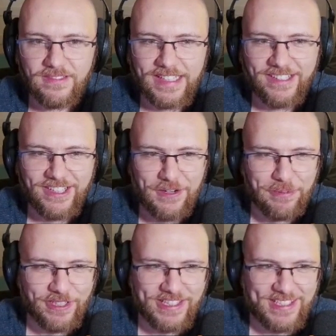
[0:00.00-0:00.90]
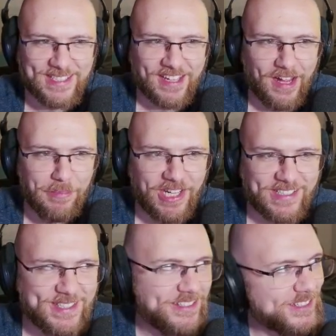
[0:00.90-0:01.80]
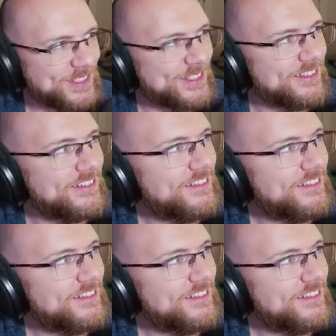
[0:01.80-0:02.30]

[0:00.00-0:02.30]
And look how pretty the skybox is.